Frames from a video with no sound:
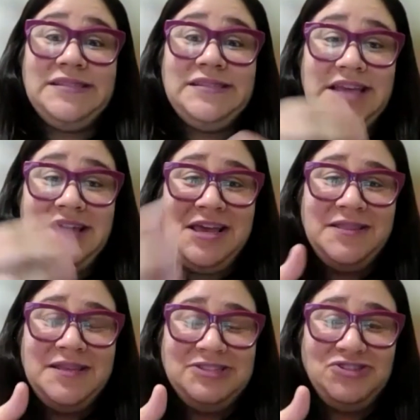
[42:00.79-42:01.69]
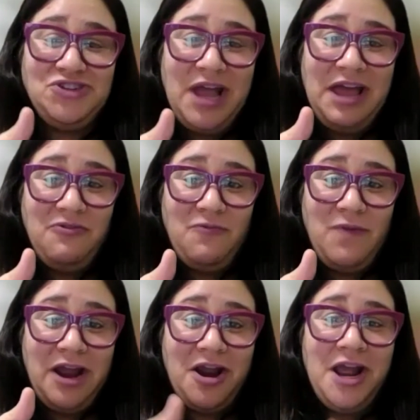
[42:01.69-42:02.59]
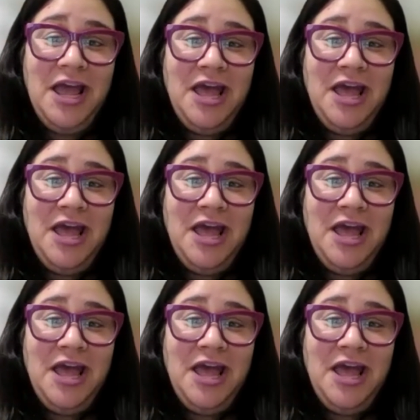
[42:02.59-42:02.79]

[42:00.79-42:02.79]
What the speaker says: seeing this trend where